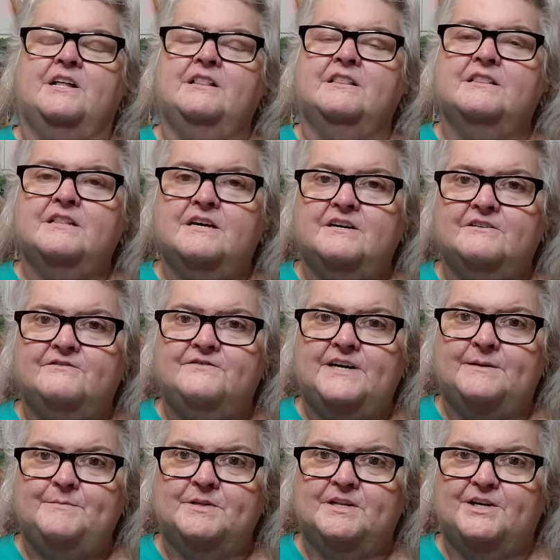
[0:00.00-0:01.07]
I love
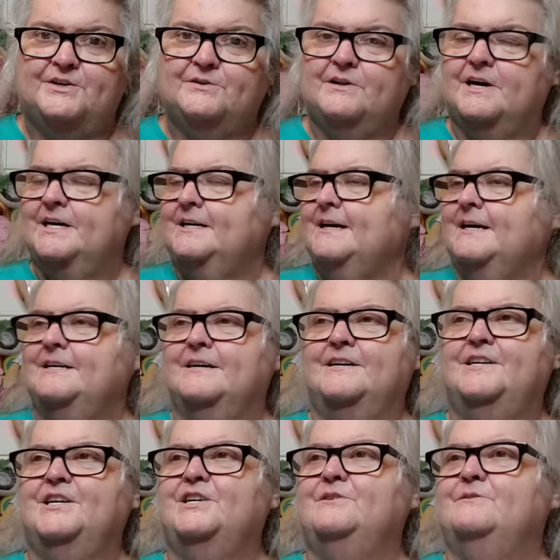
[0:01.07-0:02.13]
Five Below. Like, I could
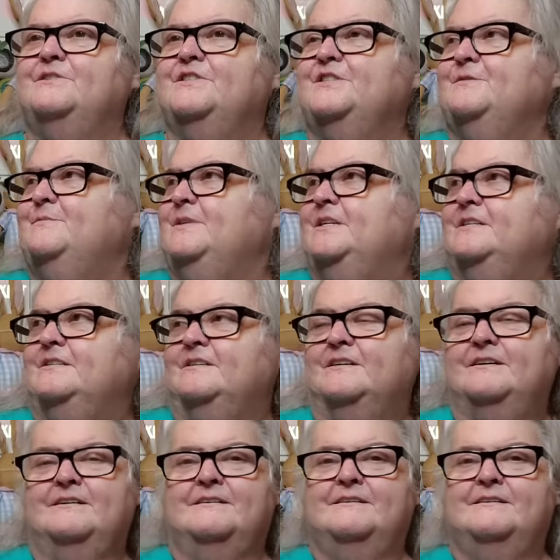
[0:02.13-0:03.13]
go and spend